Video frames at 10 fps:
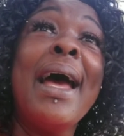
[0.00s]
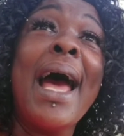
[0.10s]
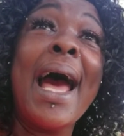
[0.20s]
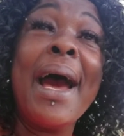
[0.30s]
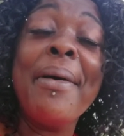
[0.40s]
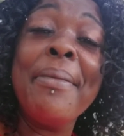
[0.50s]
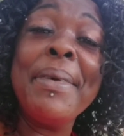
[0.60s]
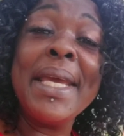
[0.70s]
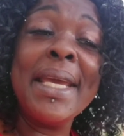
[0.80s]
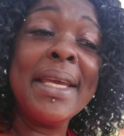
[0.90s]
how
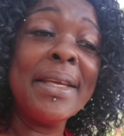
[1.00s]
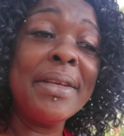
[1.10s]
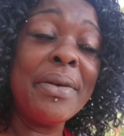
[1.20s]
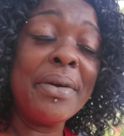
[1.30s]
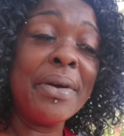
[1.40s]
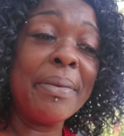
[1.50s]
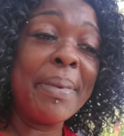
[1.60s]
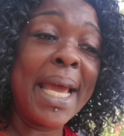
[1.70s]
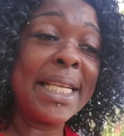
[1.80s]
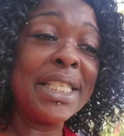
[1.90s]
big your
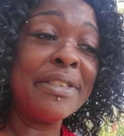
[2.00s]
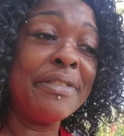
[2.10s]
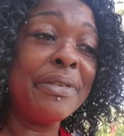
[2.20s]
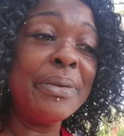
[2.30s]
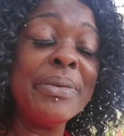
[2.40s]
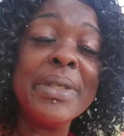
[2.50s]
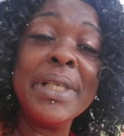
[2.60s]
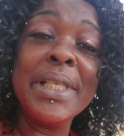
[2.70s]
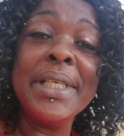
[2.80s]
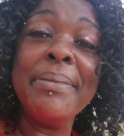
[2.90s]
passion fruit
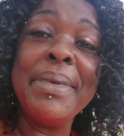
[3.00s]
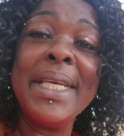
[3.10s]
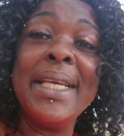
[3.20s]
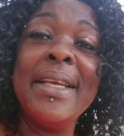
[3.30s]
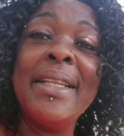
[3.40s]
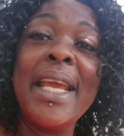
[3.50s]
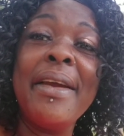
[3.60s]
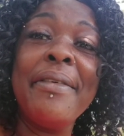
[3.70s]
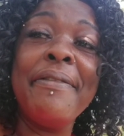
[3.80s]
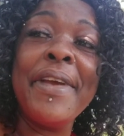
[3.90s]
could be. They
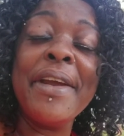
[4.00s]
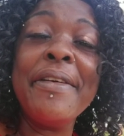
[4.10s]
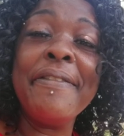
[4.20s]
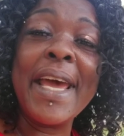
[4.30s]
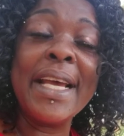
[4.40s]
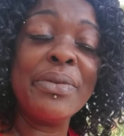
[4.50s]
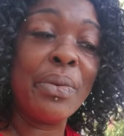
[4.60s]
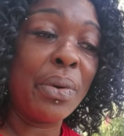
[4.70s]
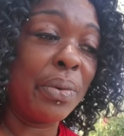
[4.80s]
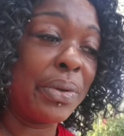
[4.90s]
are very fast
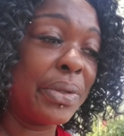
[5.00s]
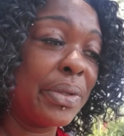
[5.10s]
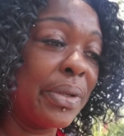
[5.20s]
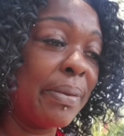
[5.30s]
growers.